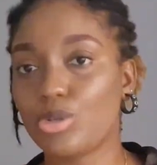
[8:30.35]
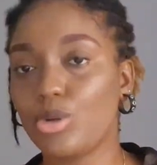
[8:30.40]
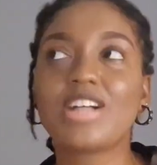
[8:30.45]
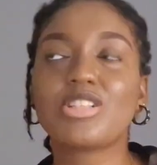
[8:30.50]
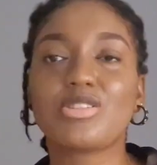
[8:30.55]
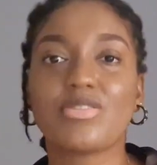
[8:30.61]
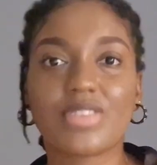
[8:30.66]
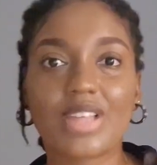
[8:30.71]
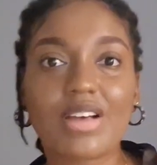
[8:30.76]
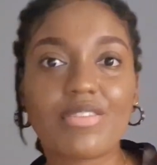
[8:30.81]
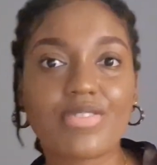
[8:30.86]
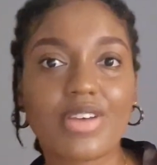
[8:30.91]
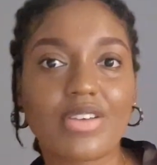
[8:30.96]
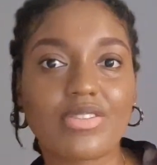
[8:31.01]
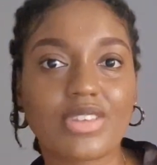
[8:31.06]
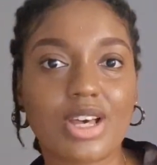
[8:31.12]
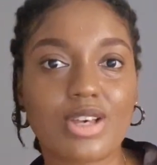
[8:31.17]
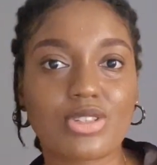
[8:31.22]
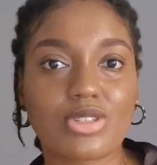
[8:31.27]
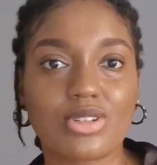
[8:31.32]
Out of that
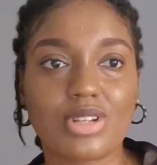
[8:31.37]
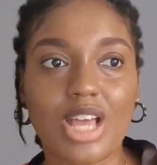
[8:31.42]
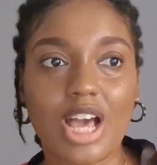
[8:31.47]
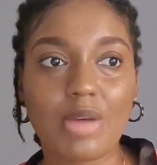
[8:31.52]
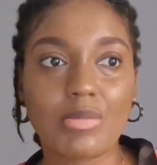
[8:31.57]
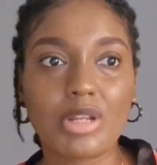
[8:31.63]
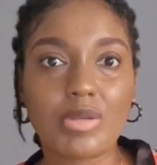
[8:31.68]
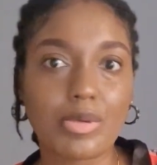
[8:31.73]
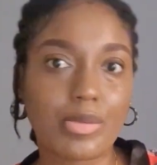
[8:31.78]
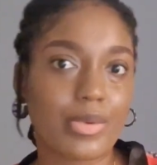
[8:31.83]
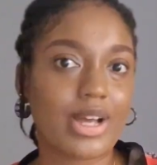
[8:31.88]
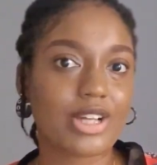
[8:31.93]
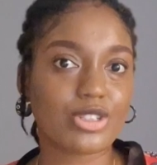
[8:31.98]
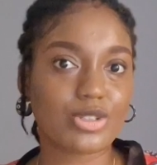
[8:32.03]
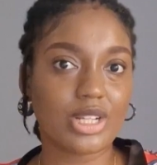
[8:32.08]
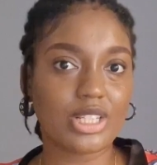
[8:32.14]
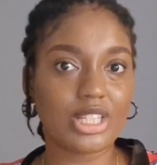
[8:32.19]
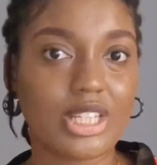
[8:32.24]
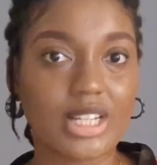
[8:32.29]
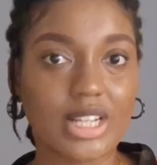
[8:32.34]
5,000, how many people
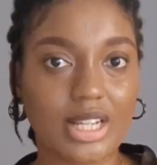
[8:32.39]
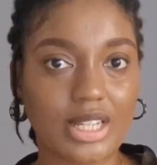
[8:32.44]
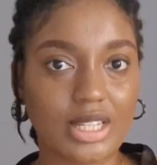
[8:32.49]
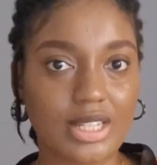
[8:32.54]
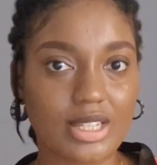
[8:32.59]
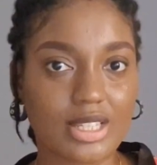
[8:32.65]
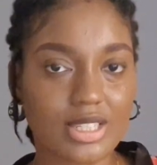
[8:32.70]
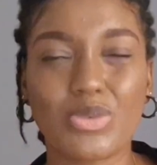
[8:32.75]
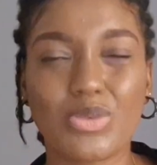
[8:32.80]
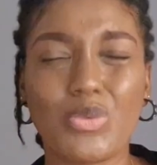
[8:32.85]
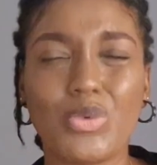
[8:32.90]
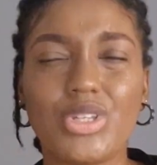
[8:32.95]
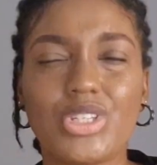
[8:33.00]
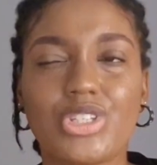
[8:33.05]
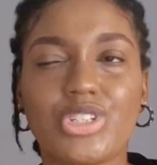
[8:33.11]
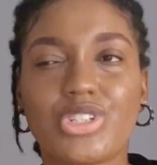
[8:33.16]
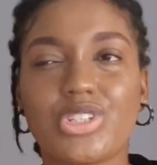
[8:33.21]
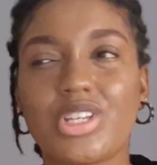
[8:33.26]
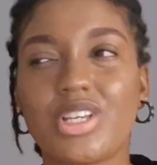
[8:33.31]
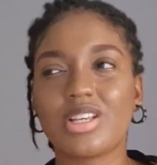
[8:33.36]
actually clicked?
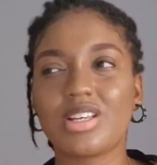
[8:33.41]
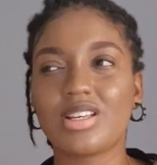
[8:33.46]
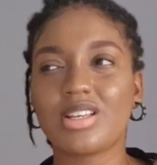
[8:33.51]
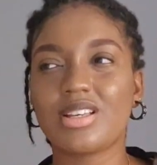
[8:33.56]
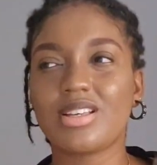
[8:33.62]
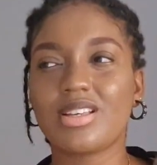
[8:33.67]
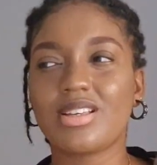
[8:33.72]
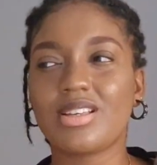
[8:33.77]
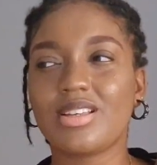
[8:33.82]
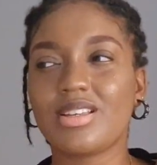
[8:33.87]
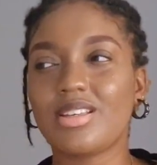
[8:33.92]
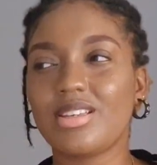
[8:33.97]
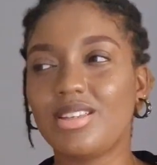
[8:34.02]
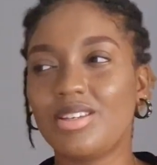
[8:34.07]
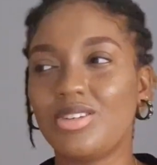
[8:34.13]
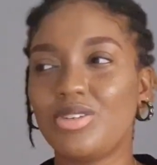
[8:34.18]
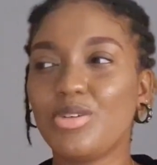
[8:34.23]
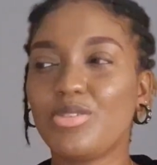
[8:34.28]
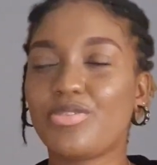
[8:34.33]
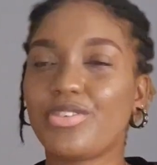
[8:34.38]
Which,
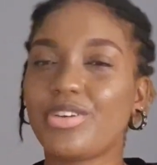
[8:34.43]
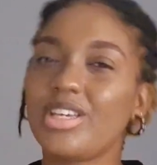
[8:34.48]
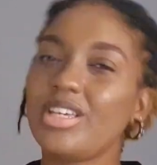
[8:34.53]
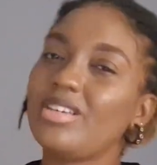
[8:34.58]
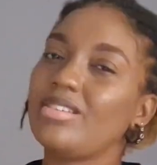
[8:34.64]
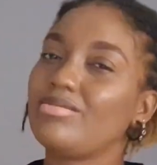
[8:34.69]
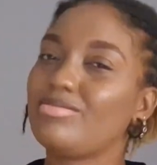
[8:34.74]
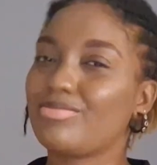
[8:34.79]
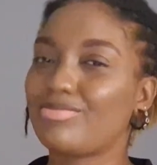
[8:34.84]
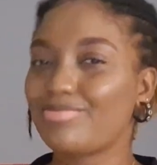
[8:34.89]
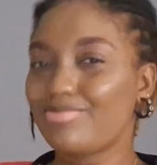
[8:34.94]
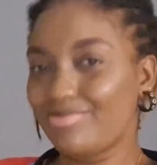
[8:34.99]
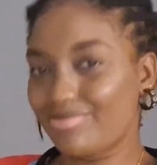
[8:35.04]
you know, for it,